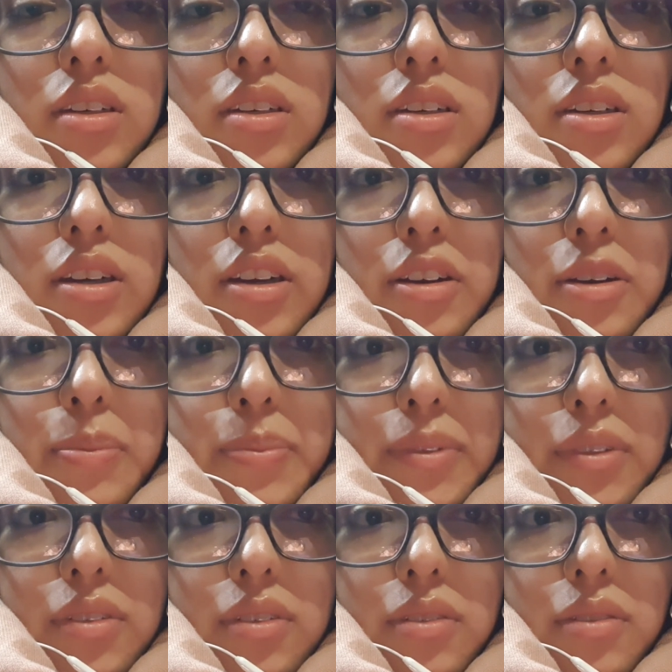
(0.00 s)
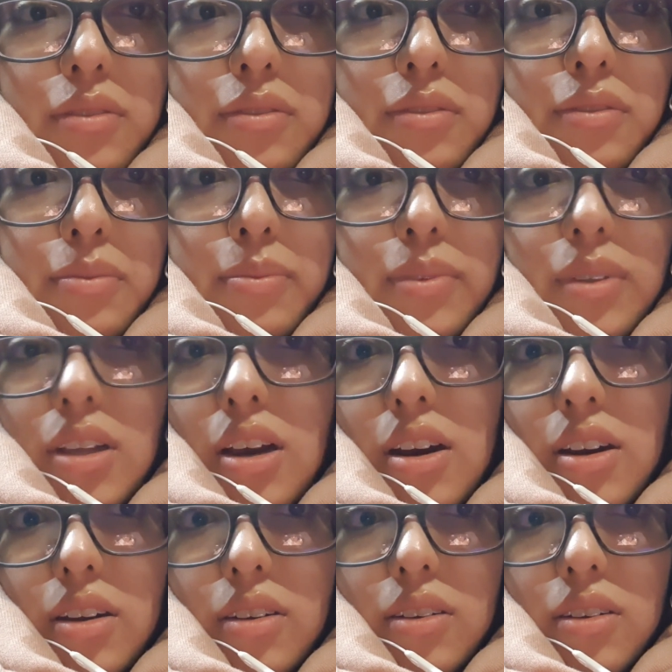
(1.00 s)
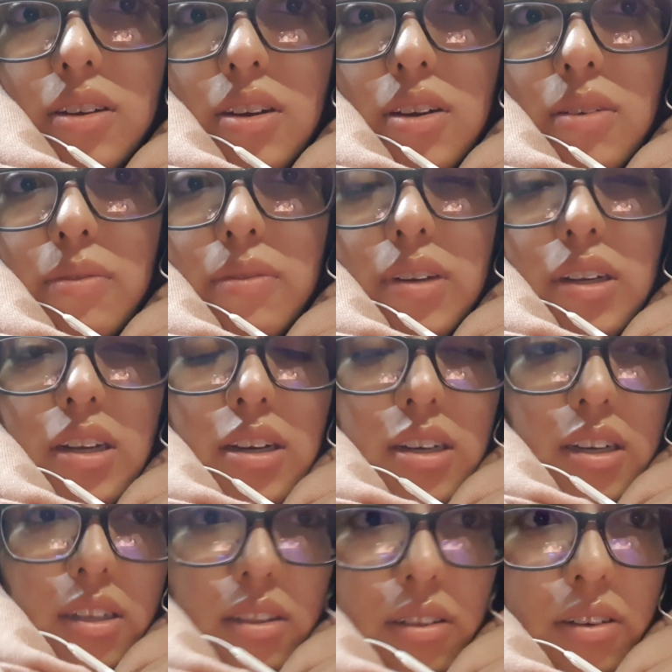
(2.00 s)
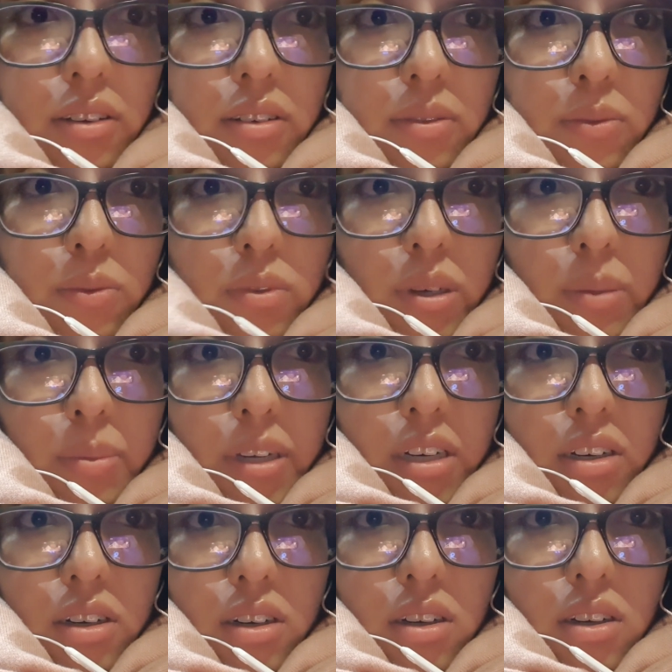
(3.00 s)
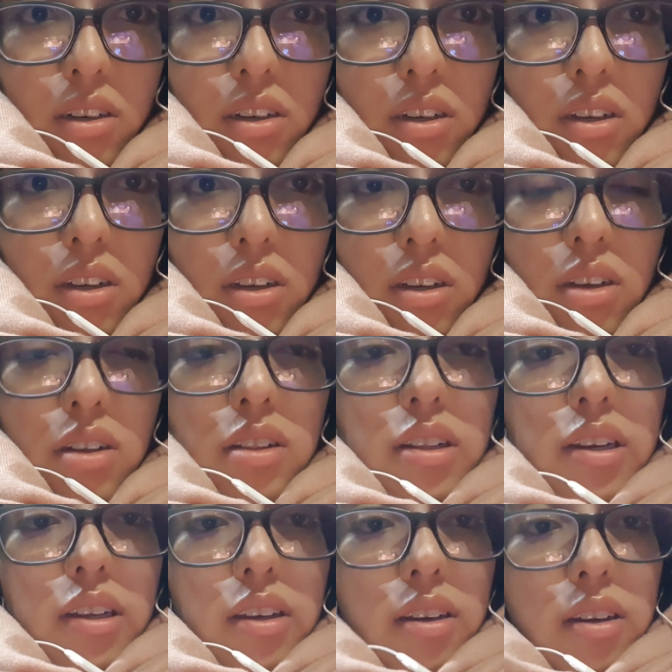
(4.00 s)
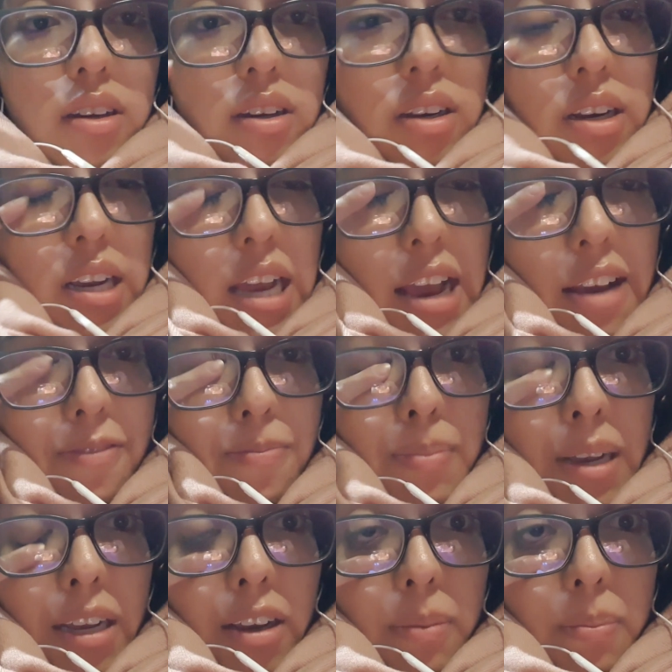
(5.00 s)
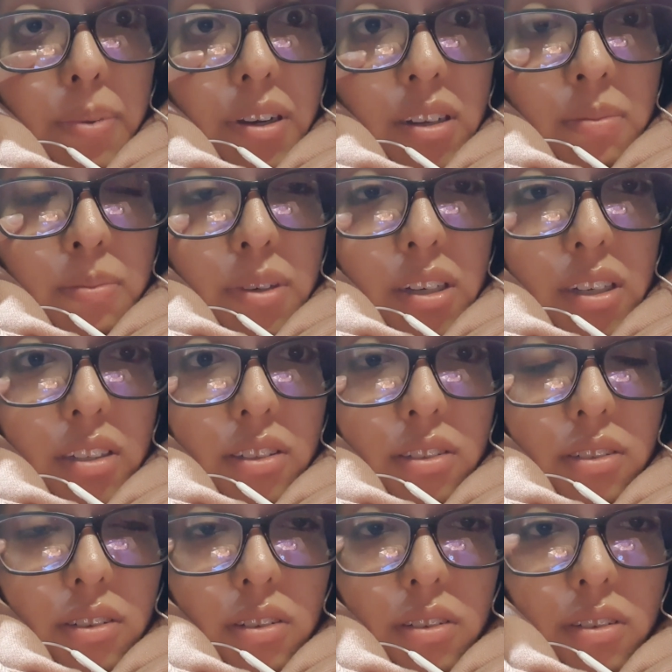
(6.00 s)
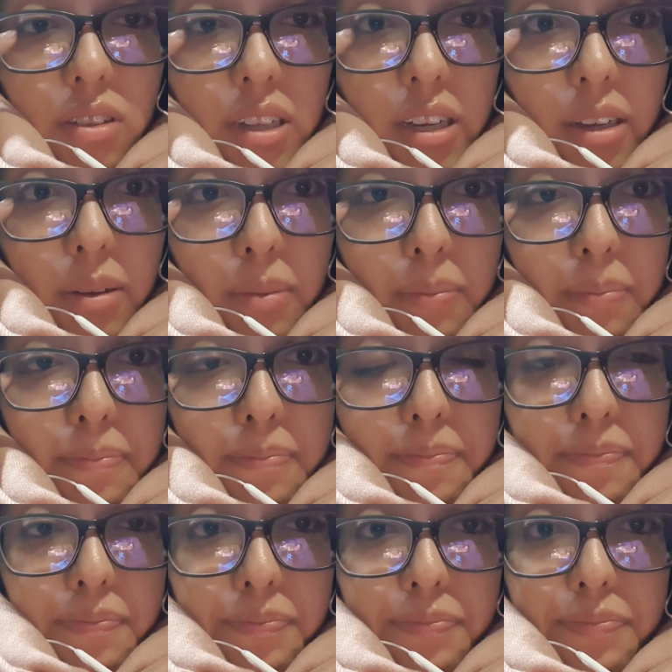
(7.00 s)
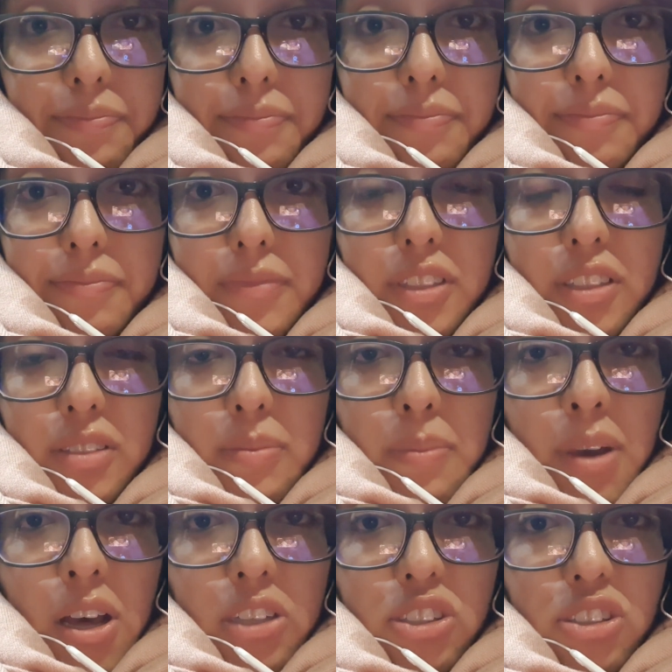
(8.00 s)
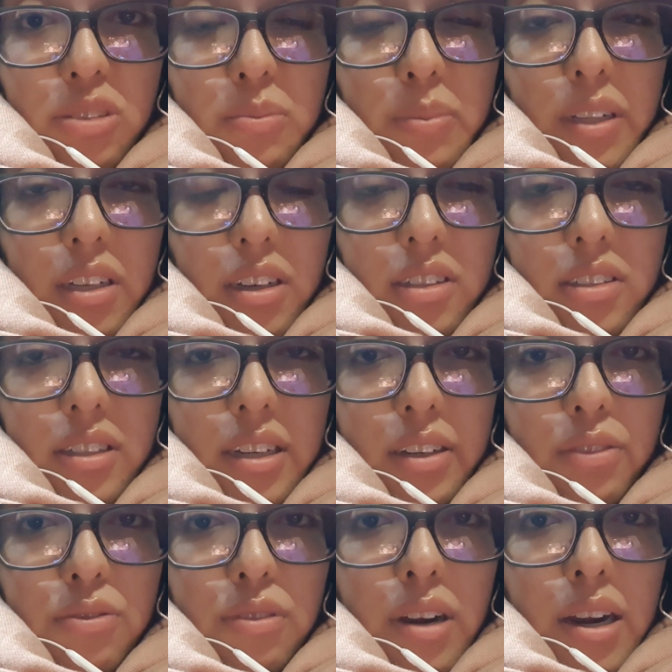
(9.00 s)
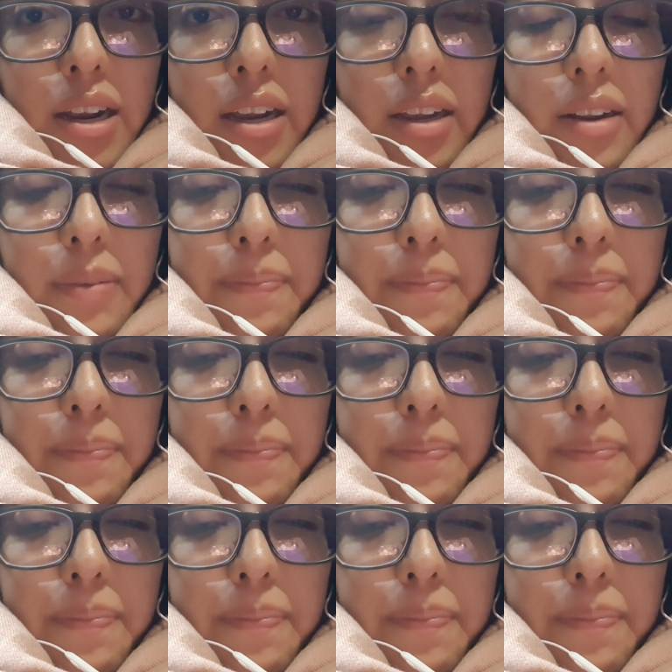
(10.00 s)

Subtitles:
I hope to vlog when I look way better. Like I have makeup on, but it's all like smudged because I cried.